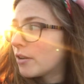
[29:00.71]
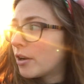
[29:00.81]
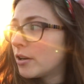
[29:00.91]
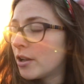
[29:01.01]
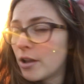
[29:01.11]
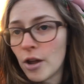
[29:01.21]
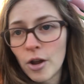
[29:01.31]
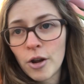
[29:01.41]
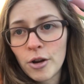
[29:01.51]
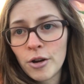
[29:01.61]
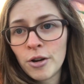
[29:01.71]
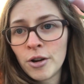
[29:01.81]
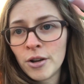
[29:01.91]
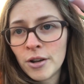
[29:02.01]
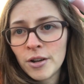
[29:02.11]
around
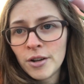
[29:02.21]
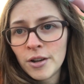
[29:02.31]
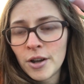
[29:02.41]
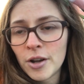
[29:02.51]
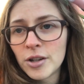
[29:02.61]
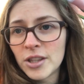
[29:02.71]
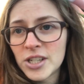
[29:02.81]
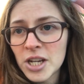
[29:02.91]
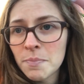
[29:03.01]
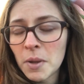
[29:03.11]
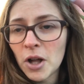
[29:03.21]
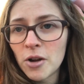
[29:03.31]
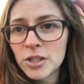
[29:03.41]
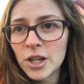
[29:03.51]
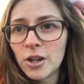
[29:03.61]
who did the sheep
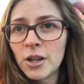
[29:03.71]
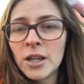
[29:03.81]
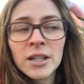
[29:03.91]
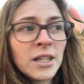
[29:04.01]
belong to,